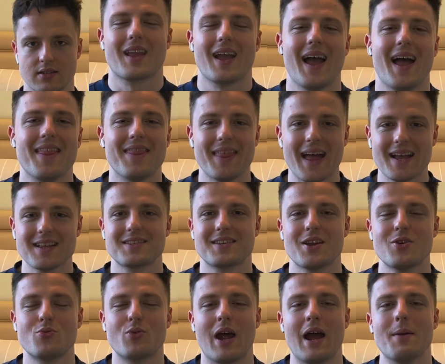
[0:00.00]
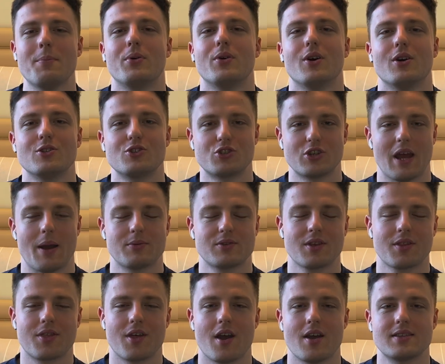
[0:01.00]
And that's a wrap on chapter
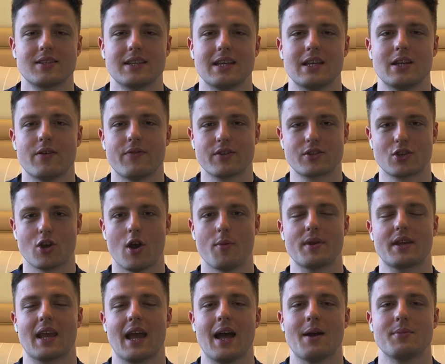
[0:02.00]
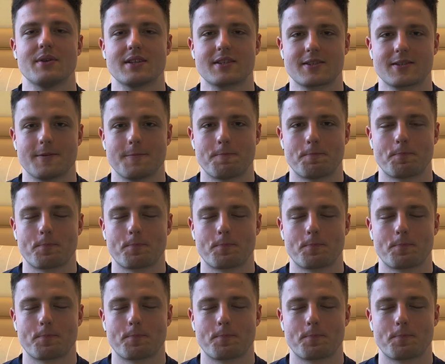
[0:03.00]
13 of Atomic Habits.